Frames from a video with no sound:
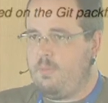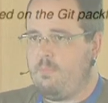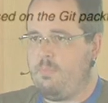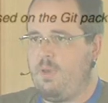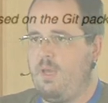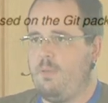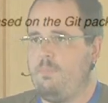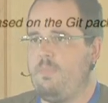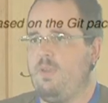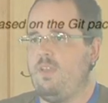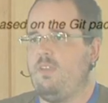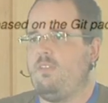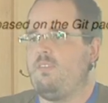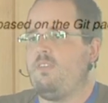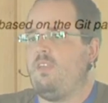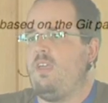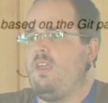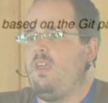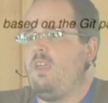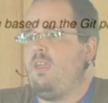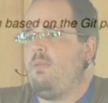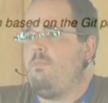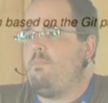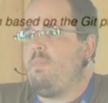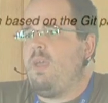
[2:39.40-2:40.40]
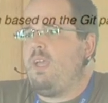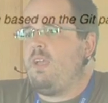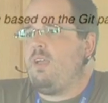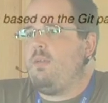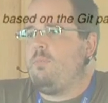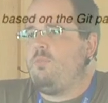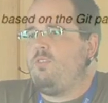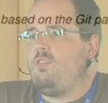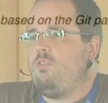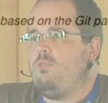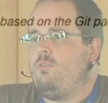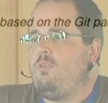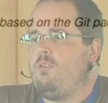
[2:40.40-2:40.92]
bup is a
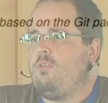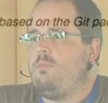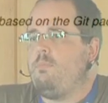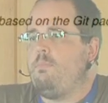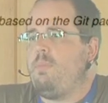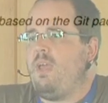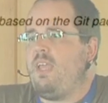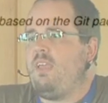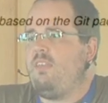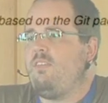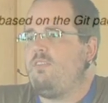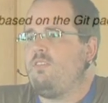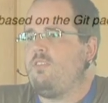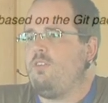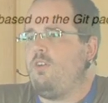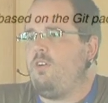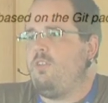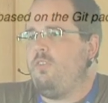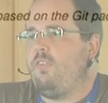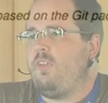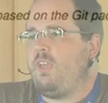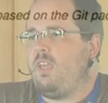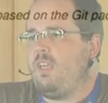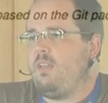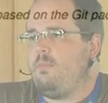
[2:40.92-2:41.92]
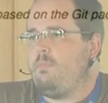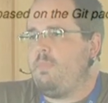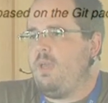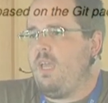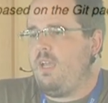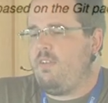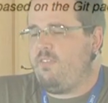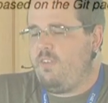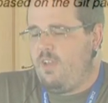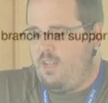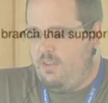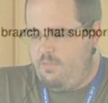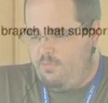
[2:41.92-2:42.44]
backup tool based on the Git pack
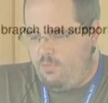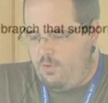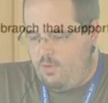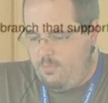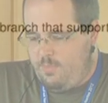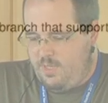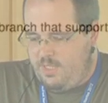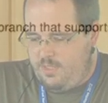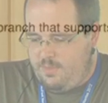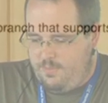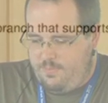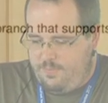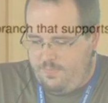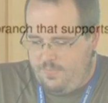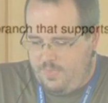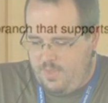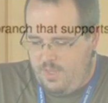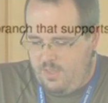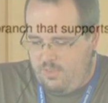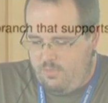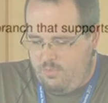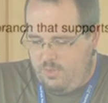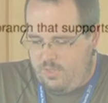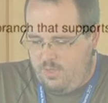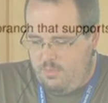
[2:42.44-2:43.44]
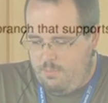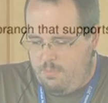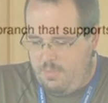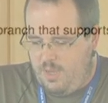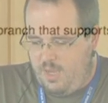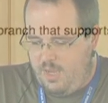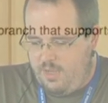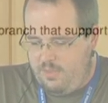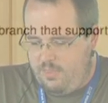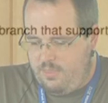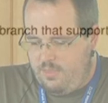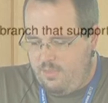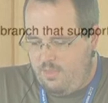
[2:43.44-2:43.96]
file format. It's written in
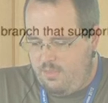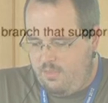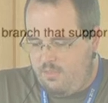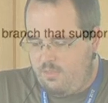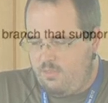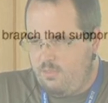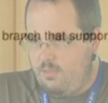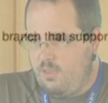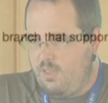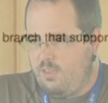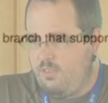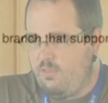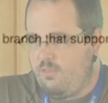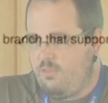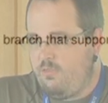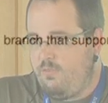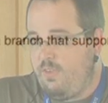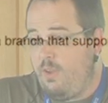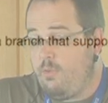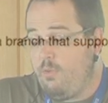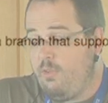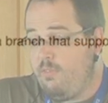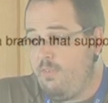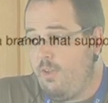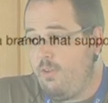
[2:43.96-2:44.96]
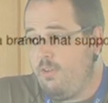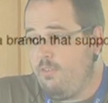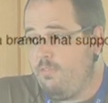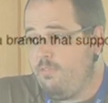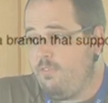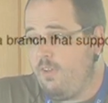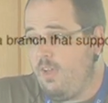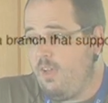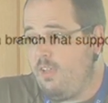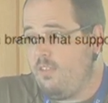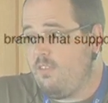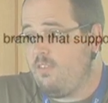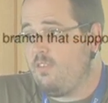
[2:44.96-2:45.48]
Python, it's, it's very, very
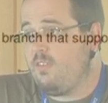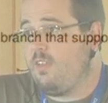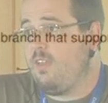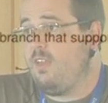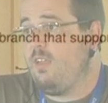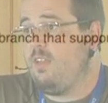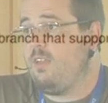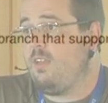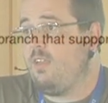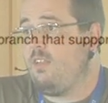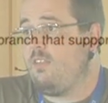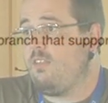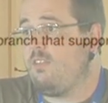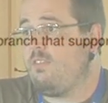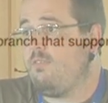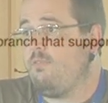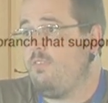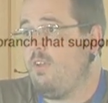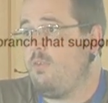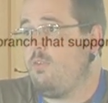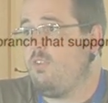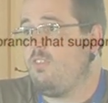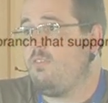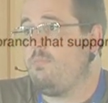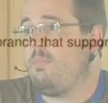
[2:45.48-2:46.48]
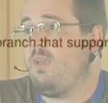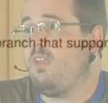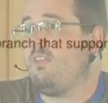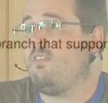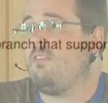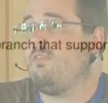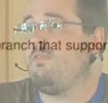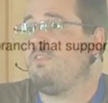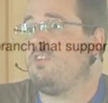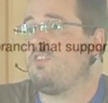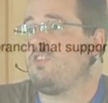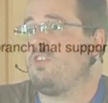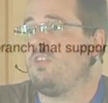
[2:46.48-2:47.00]
fast, and it's very space
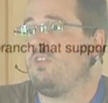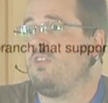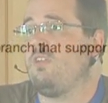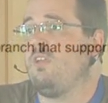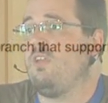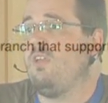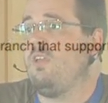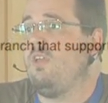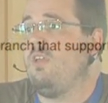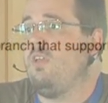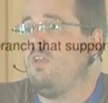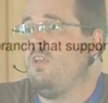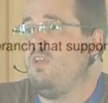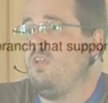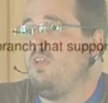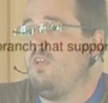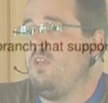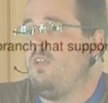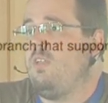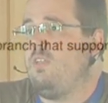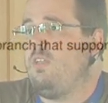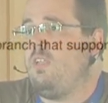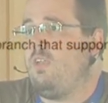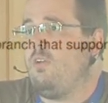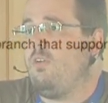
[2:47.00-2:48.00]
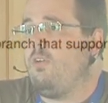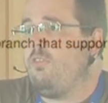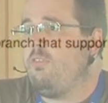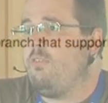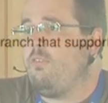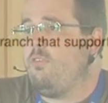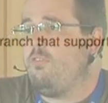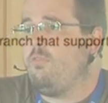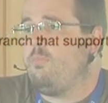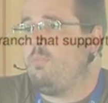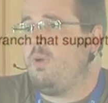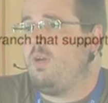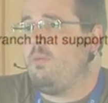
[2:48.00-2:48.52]
efficient. The author
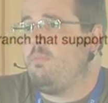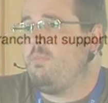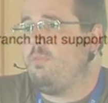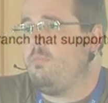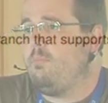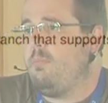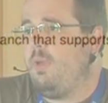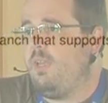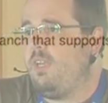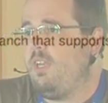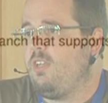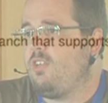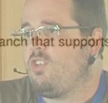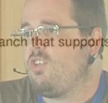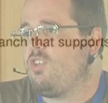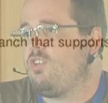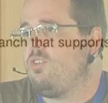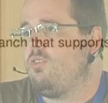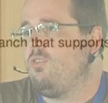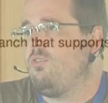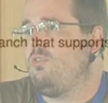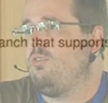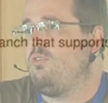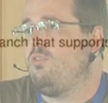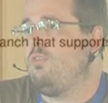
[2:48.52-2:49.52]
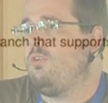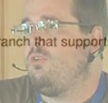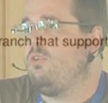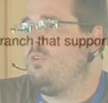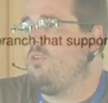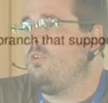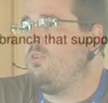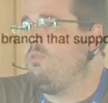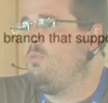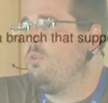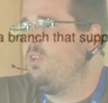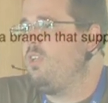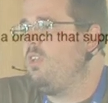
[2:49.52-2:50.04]
of bup managed to
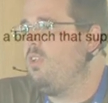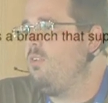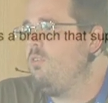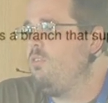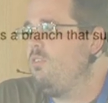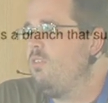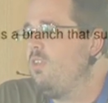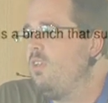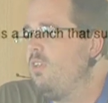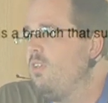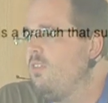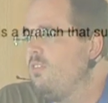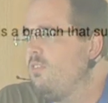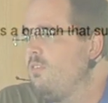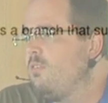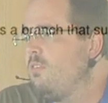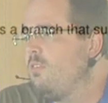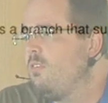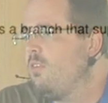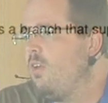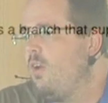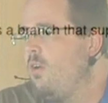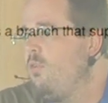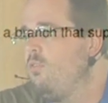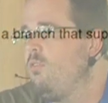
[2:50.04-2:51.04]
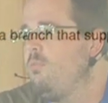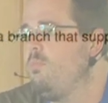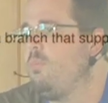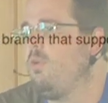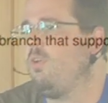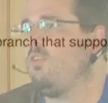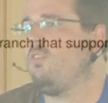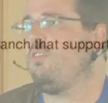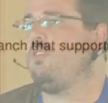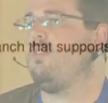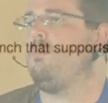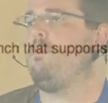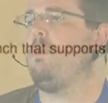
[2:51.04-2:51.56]
reduce his own
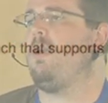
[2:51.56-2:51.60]
personal